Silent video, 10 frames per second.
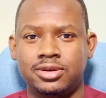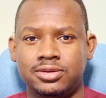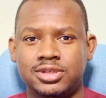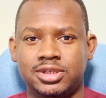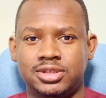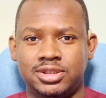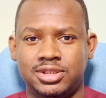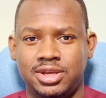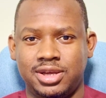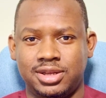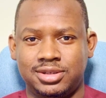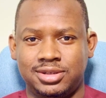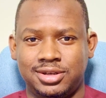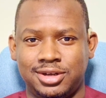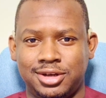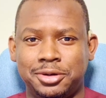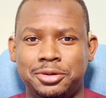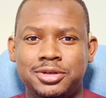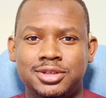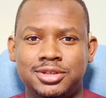looks at your ticket,
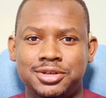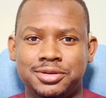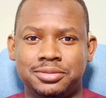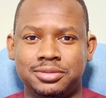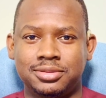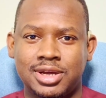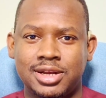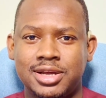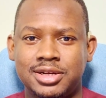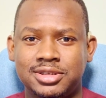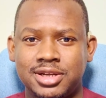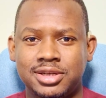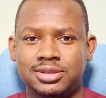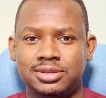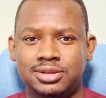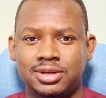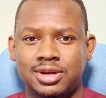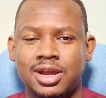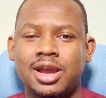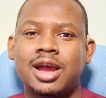looks at you, and then says,
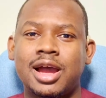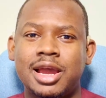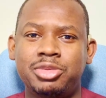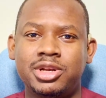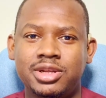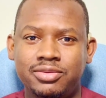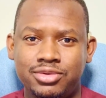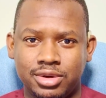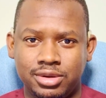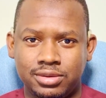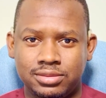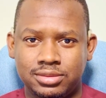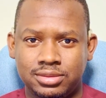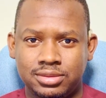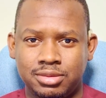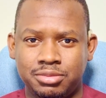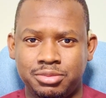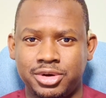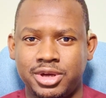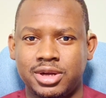I believe you're you,
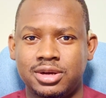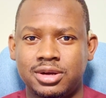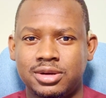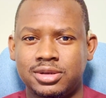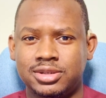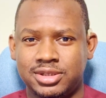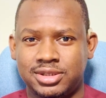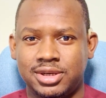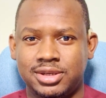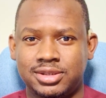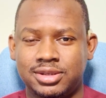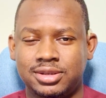but you're not on this list.